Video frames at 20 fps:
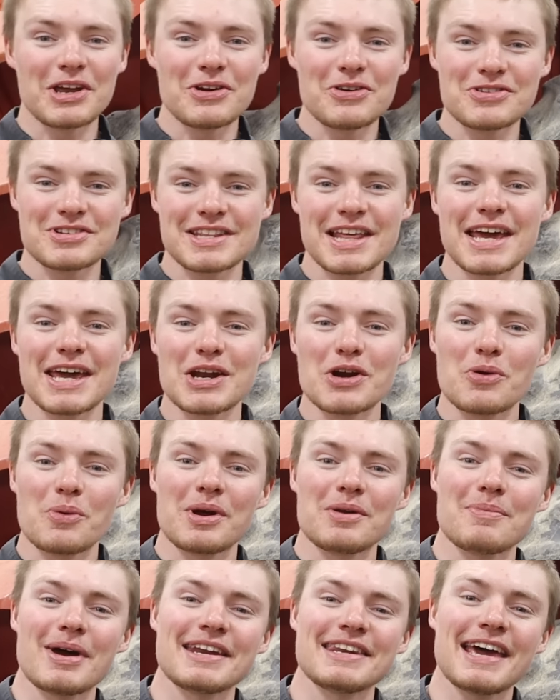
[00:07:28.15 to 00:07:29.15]
years later,
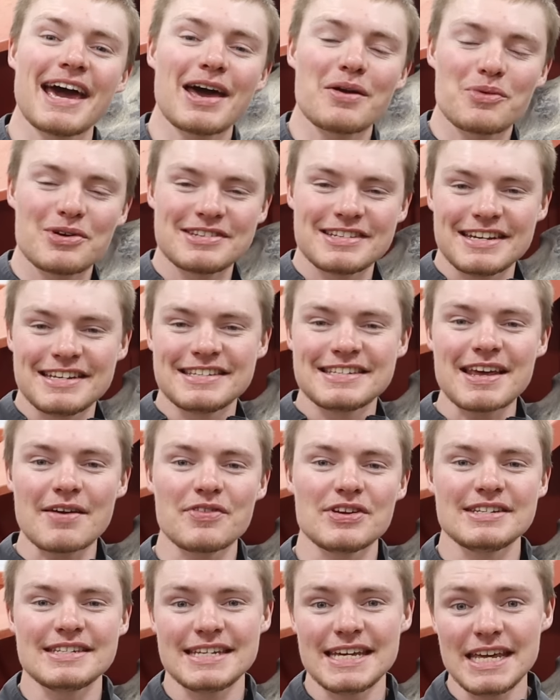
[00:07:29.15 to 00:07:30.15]
when my dad was a
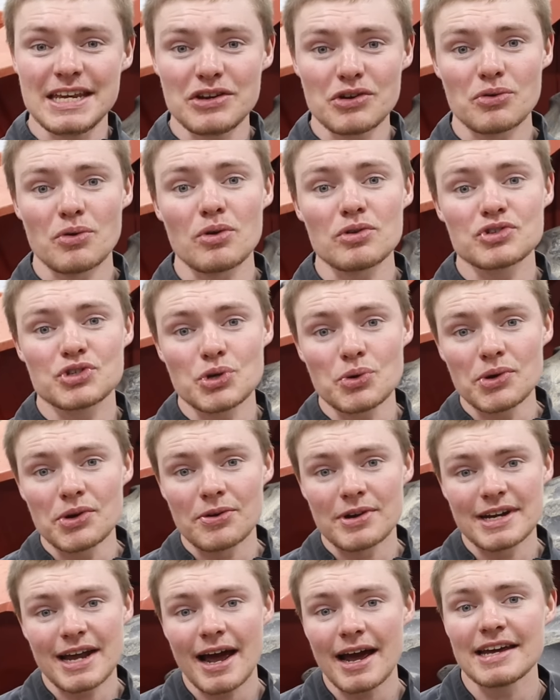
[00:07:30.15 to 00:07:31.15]
17-year-old
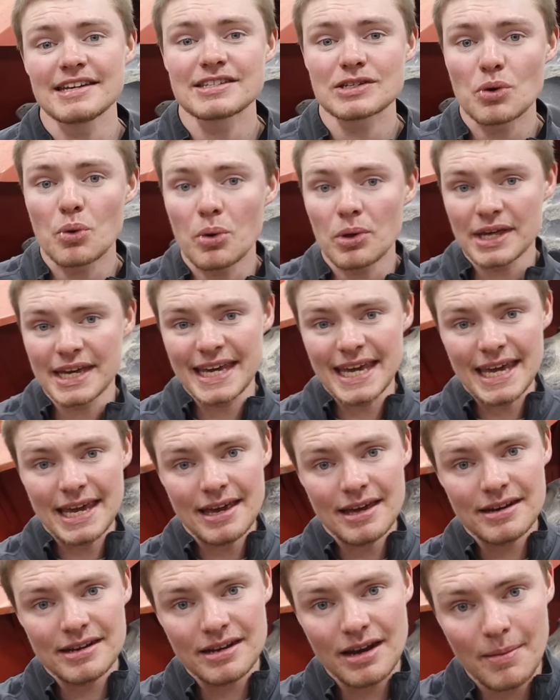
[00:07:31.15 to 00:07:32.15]
junior in high school,
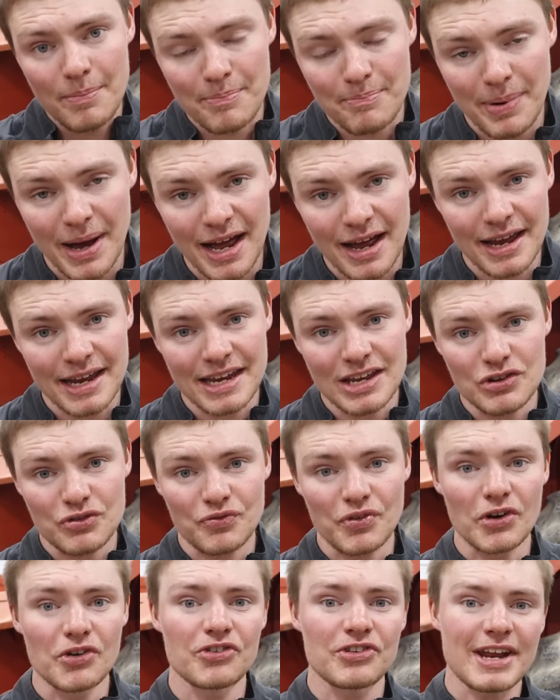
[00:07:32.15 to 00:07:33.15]
he ended up buying his
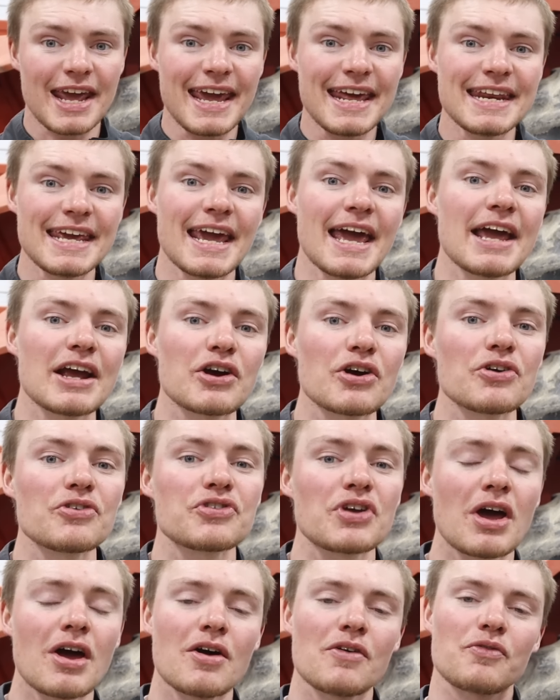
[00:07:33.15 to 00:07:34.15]
first 80
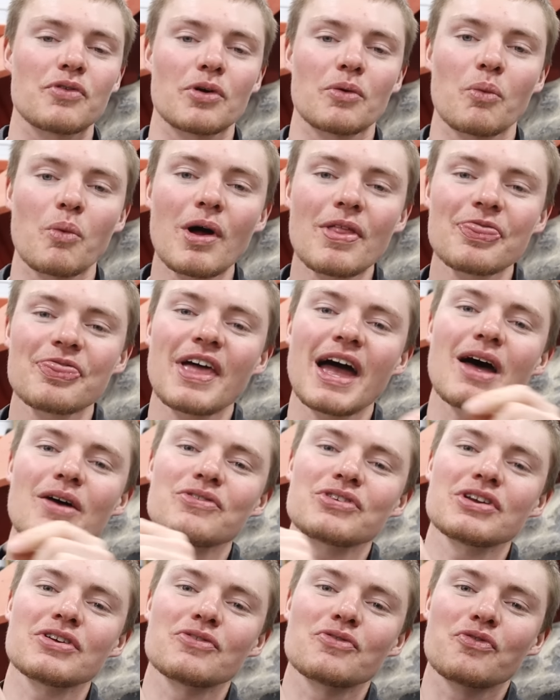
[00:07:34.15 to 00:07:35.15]
acres for
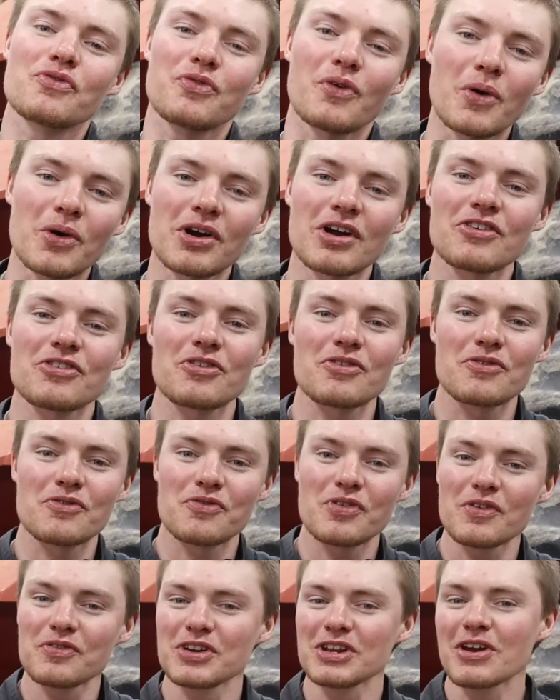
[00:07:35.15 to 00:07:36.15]

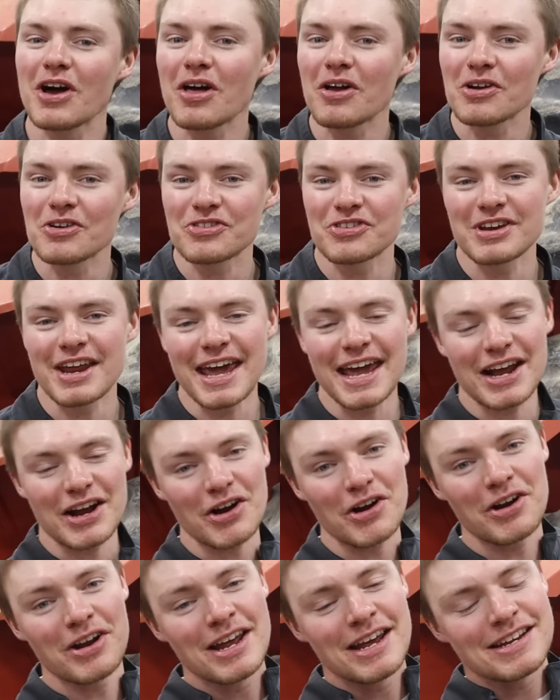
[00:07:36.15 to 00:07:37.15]
$1,450 an
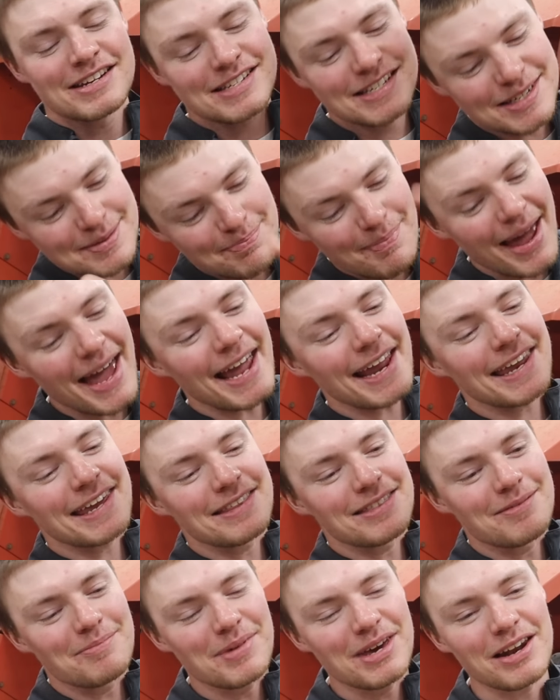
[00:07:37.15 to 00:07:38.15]
acre, smack
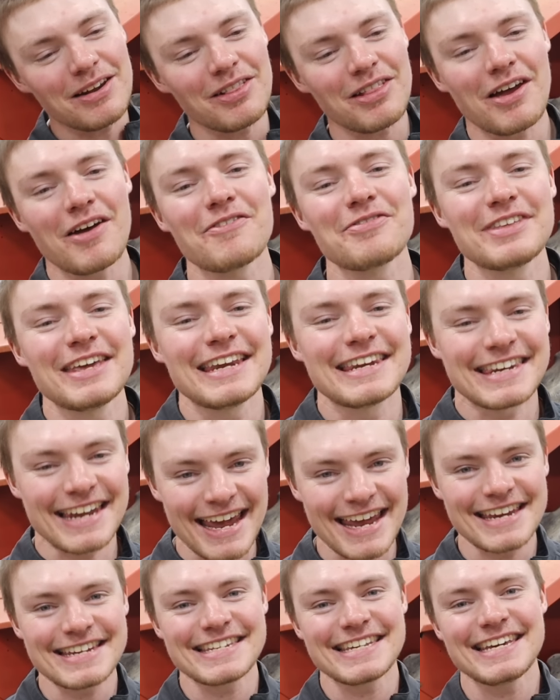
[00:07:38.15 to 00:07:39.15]
in the middle of the
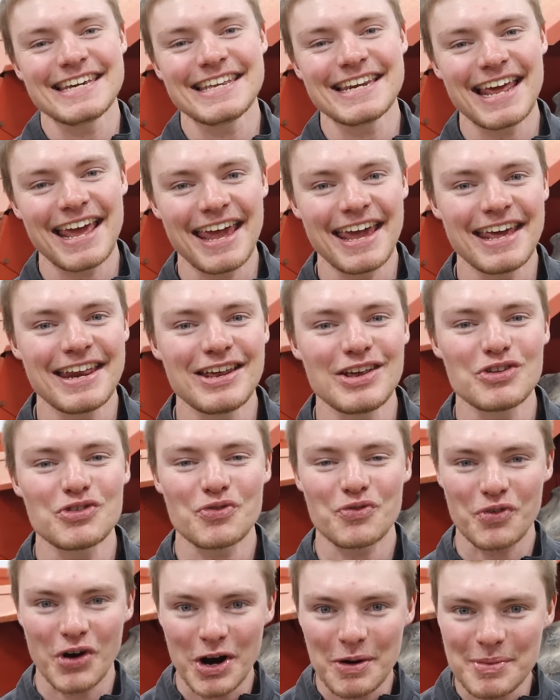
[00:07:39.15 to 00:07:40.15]
1980s
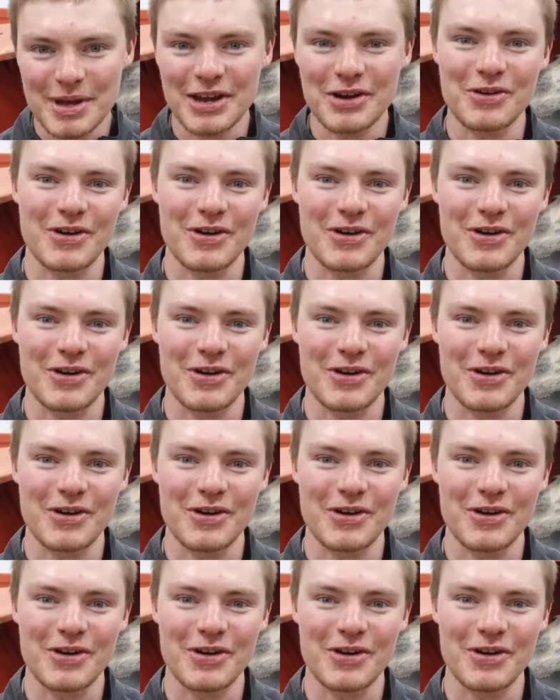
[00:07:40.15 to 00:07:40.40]
farming